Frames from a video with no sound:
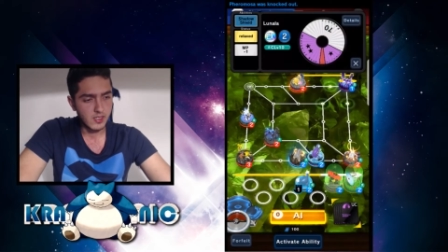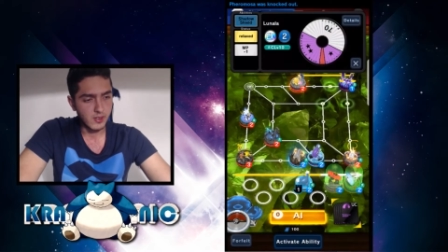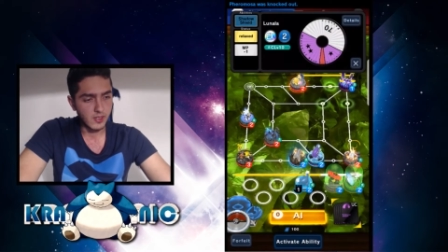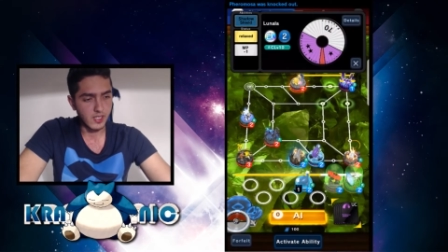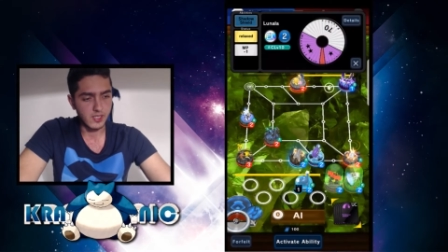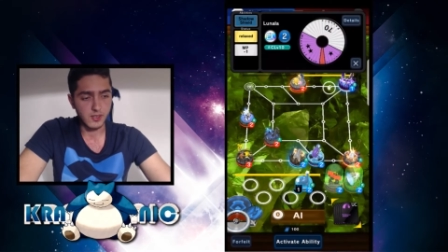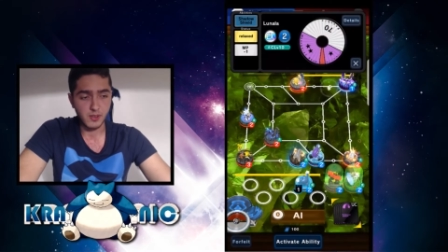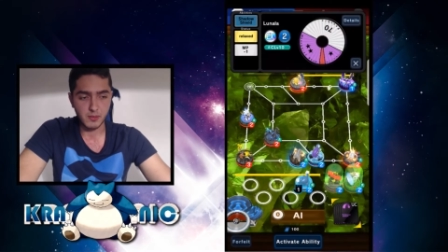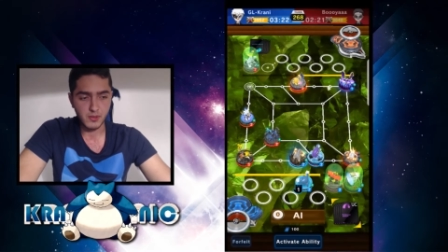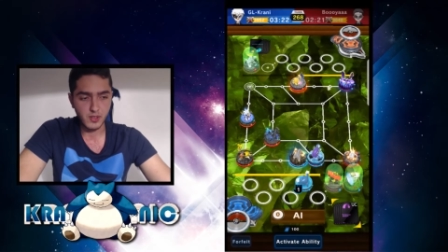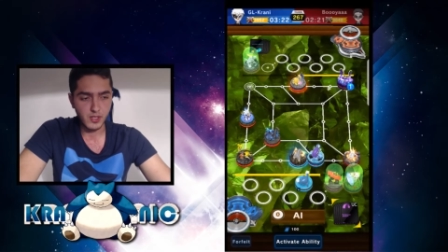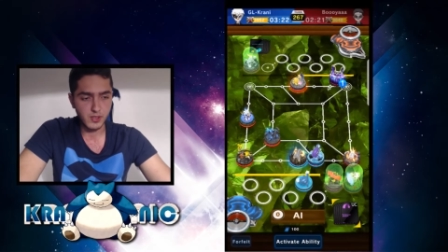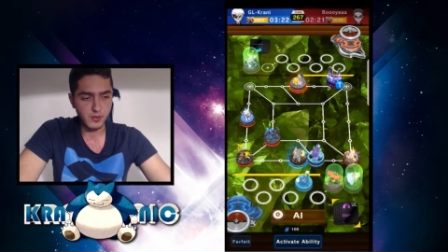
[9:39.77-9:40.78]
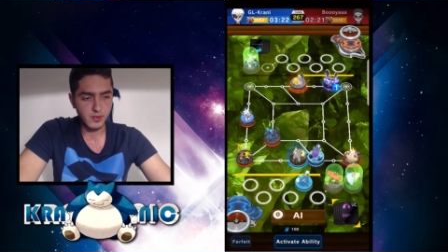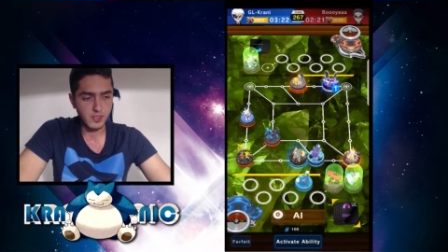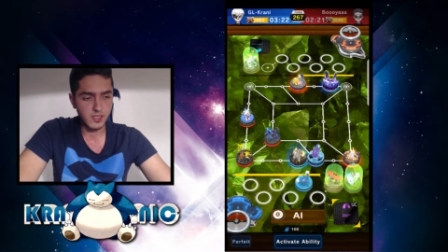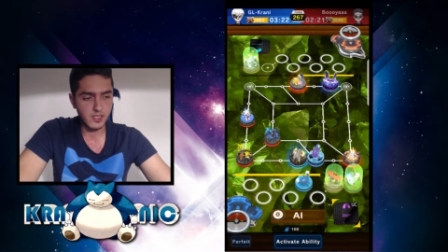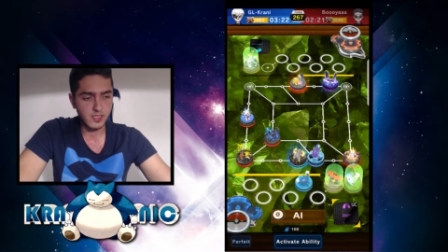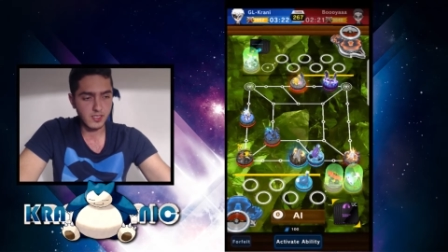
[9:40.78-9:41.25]
Okay, so I'm gonna do
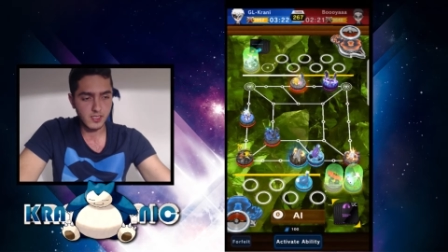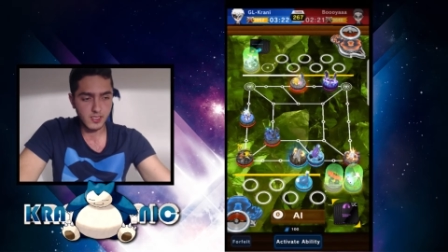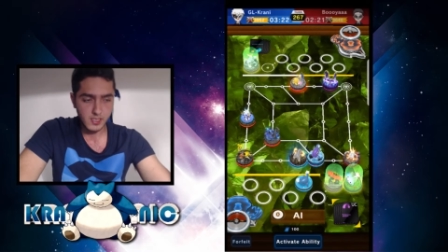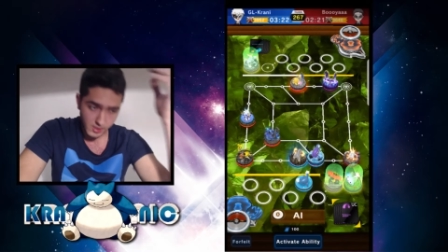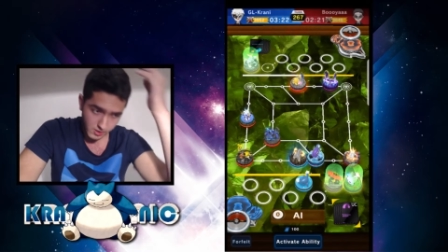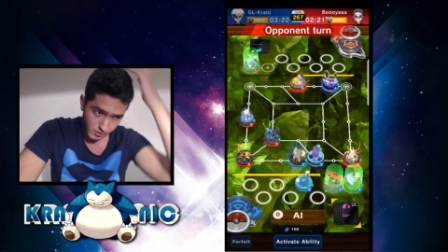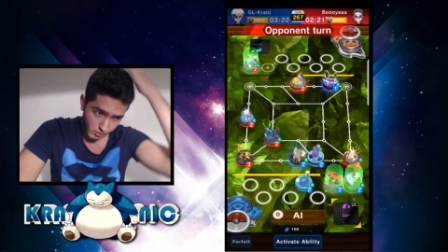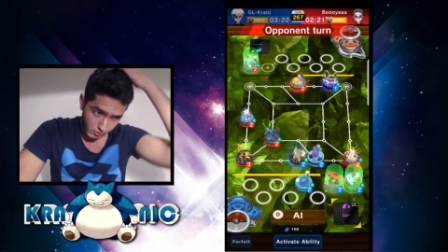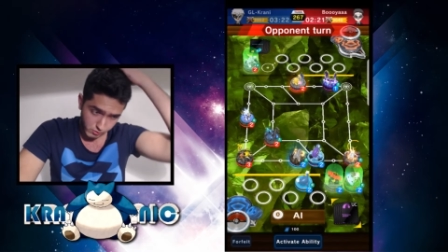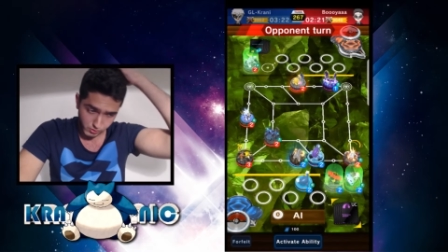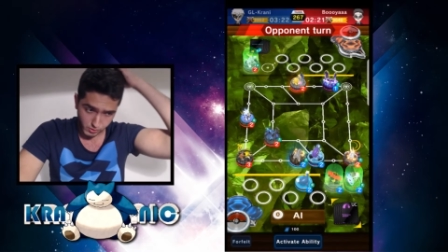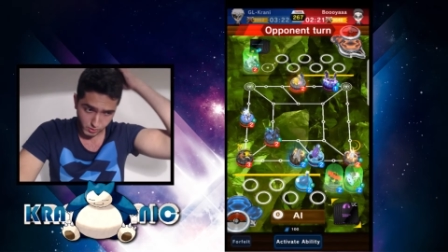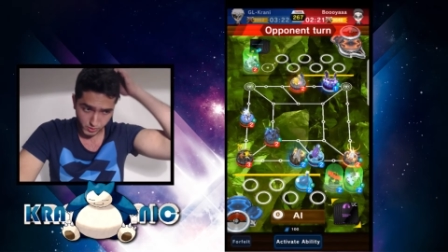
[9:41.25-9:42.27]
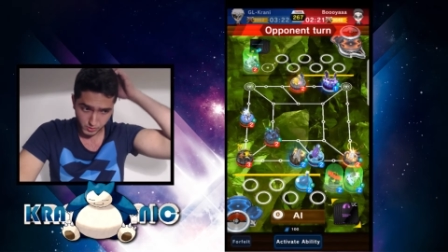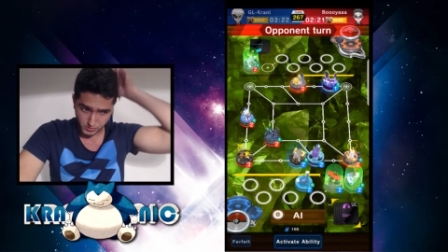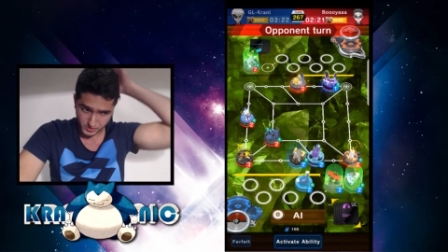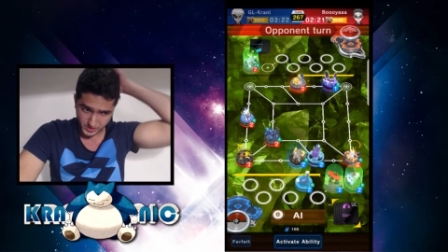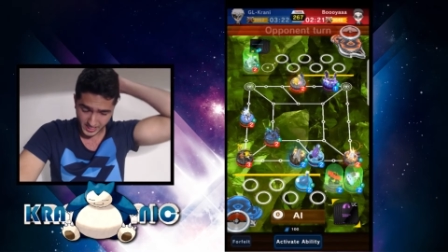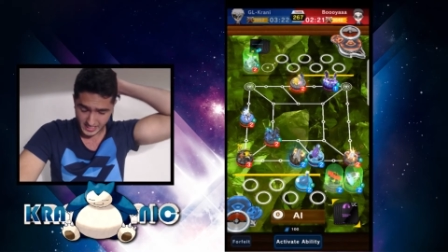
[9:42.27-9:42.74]
this. Go for
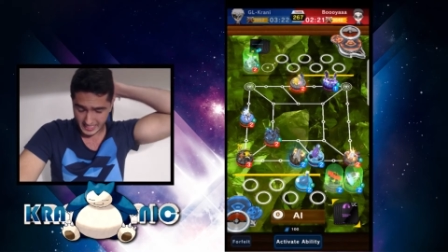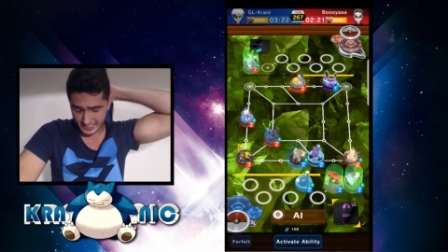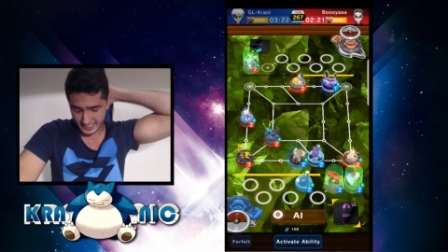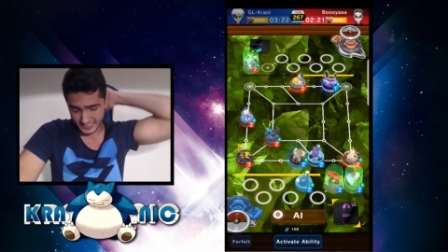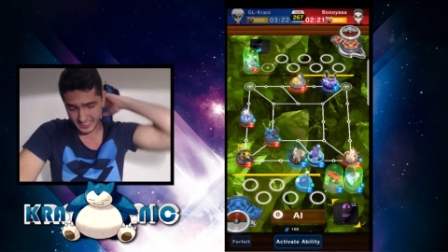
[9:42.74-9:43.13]
Lunala.